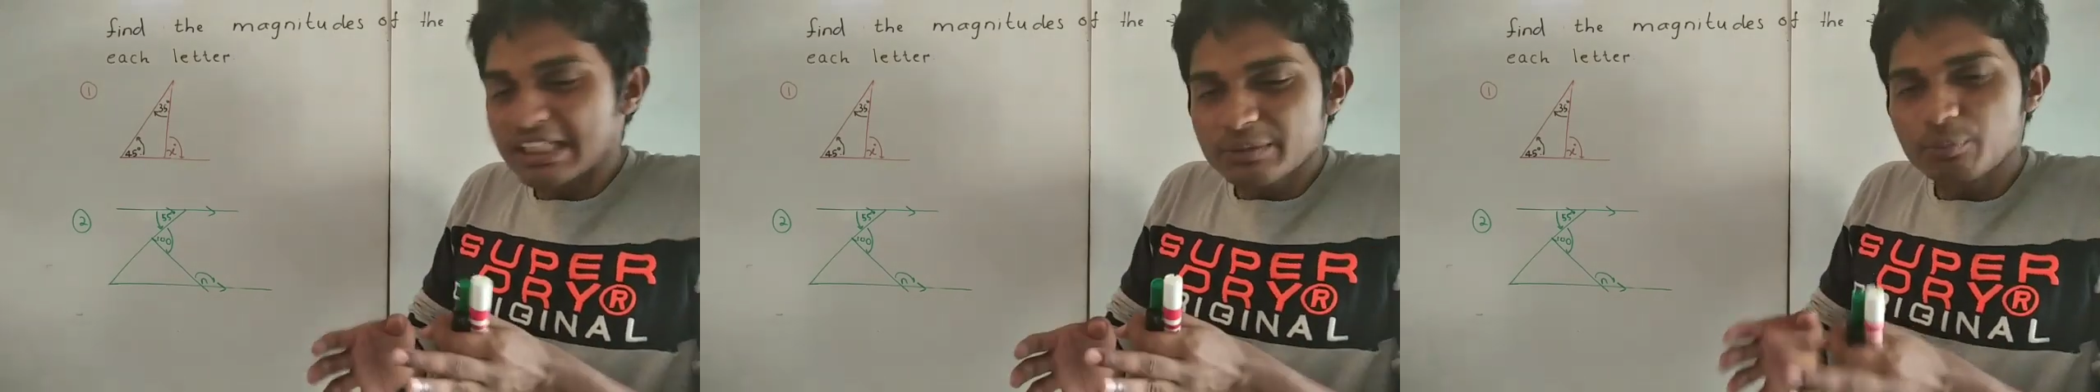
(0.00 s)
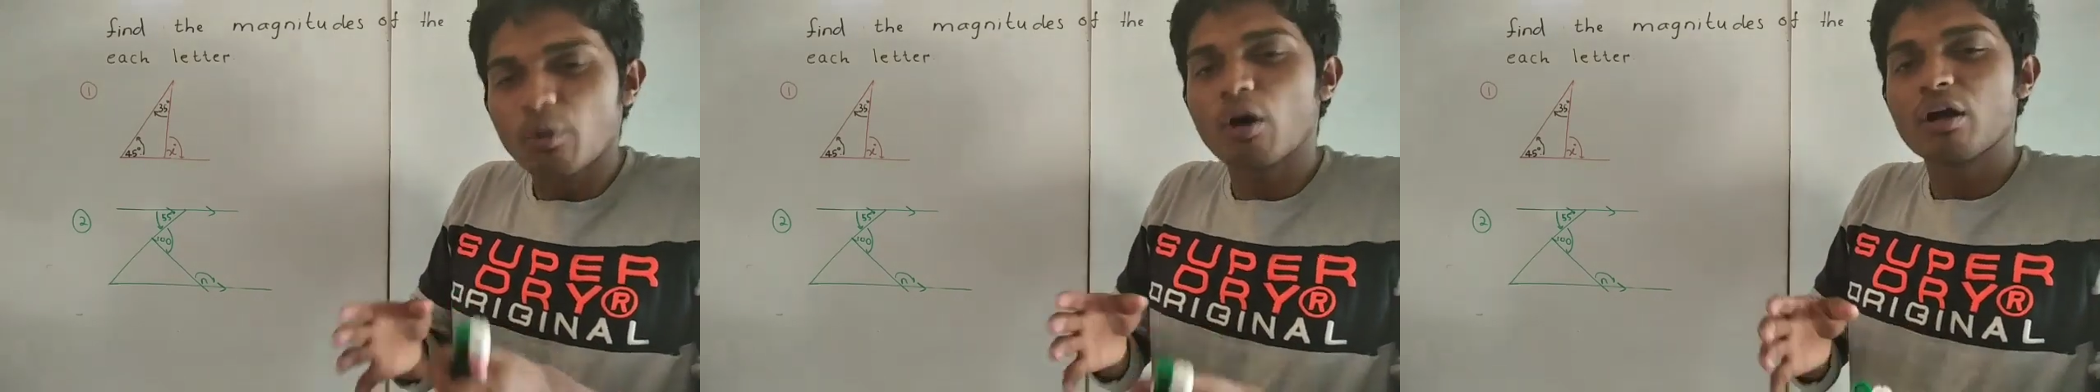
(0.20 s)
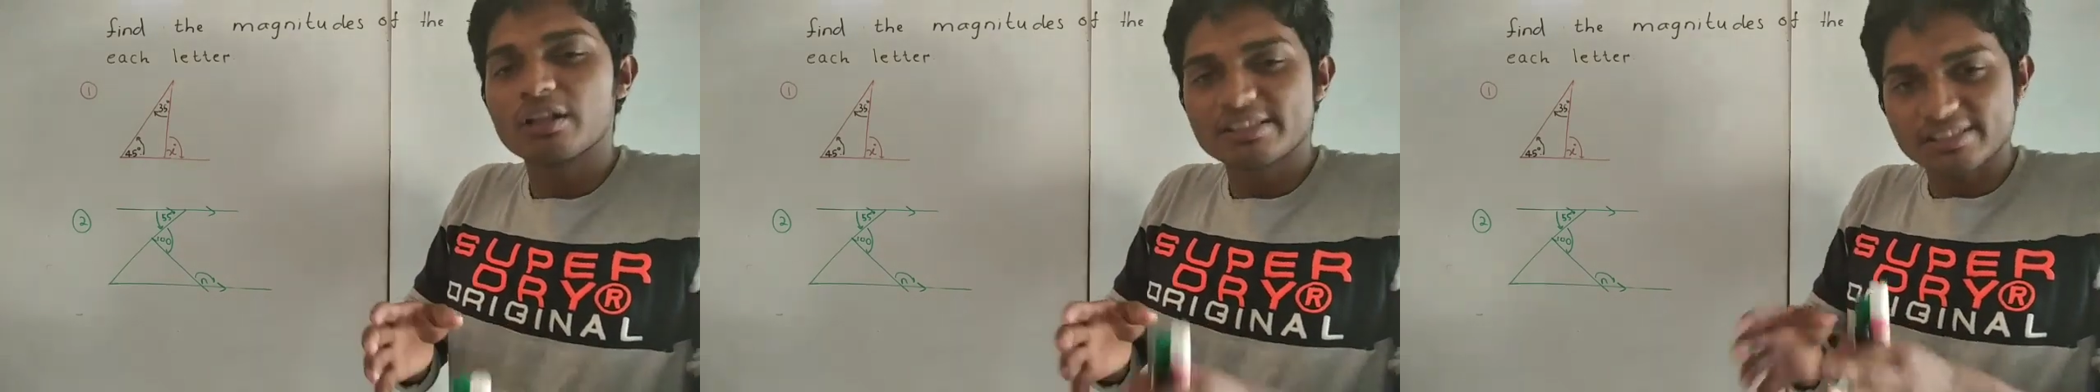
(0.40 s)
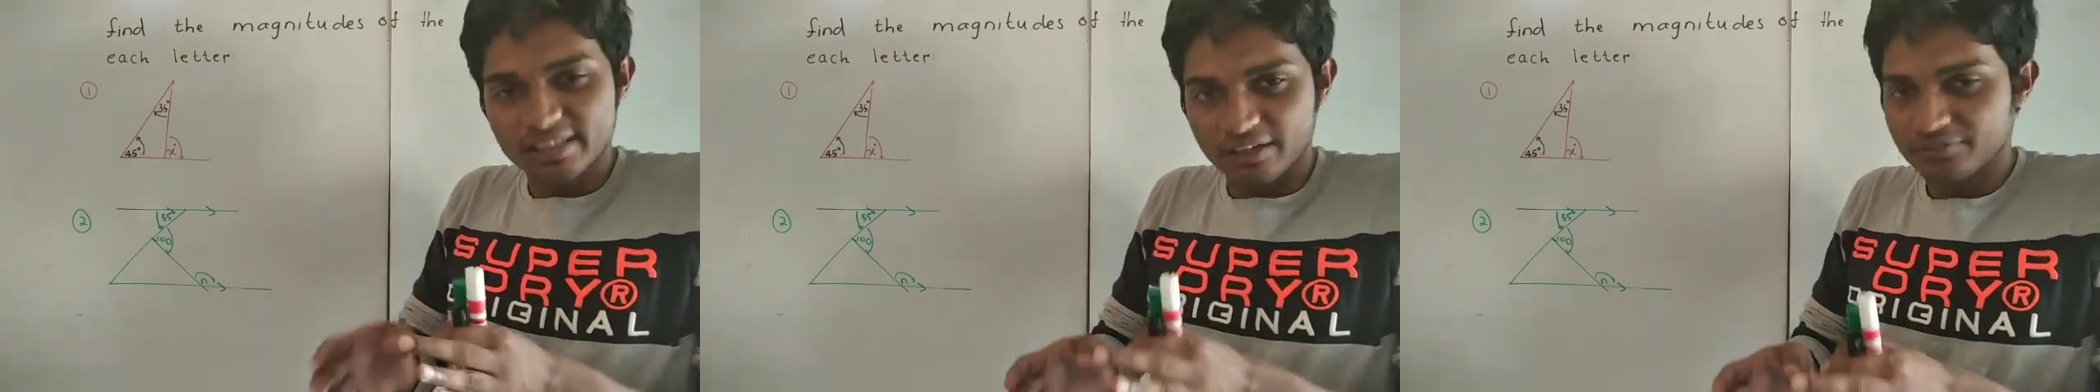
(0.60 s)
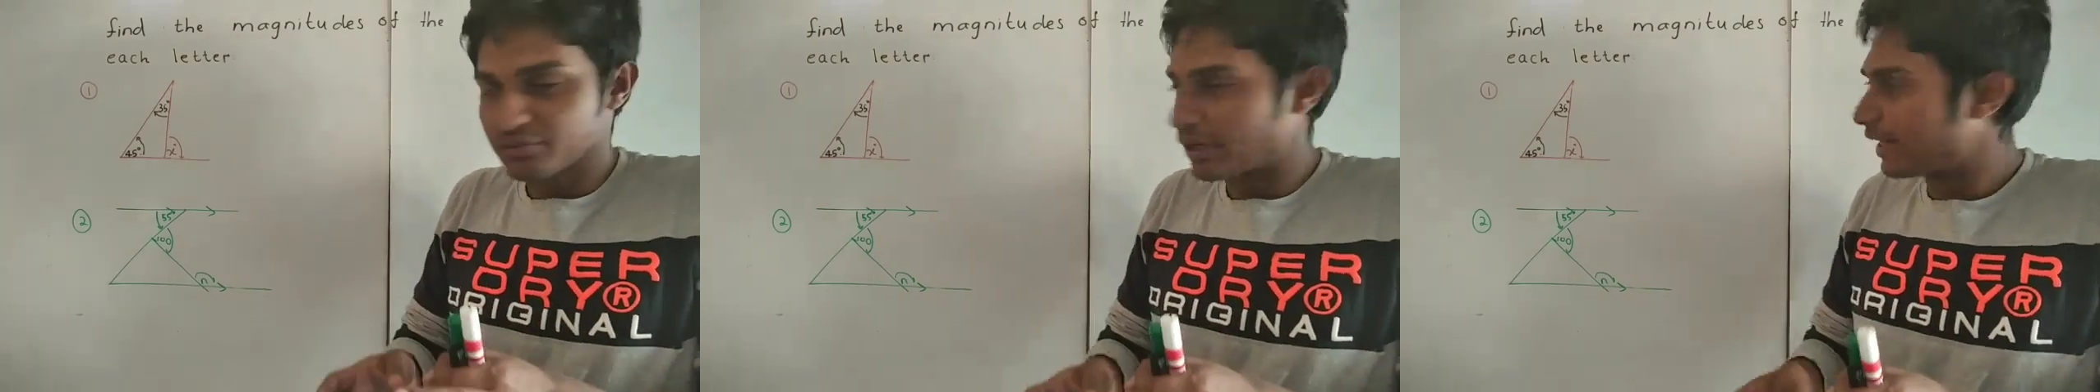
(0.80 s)
small
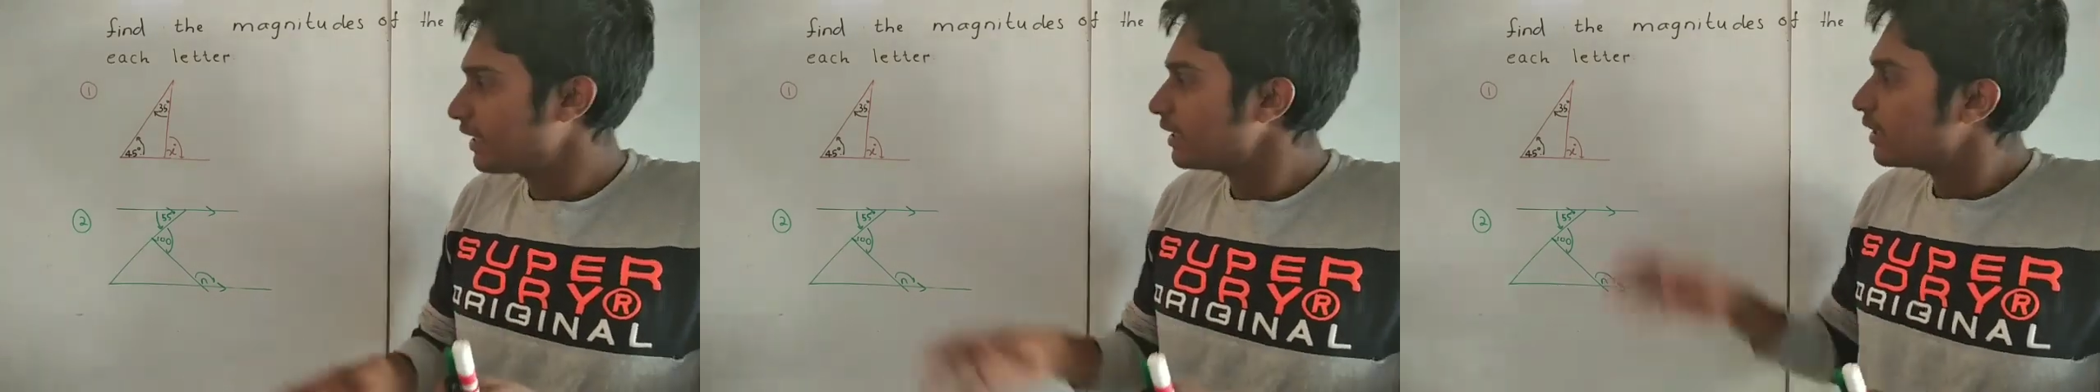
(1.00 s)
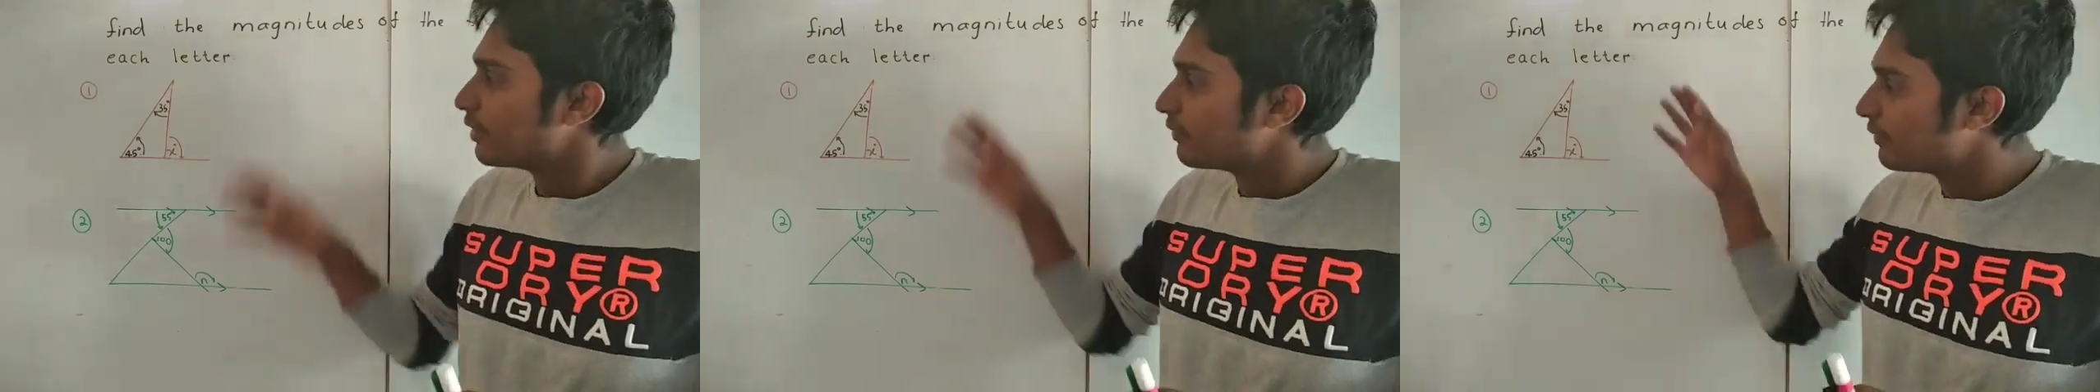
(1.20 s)
stuff, right,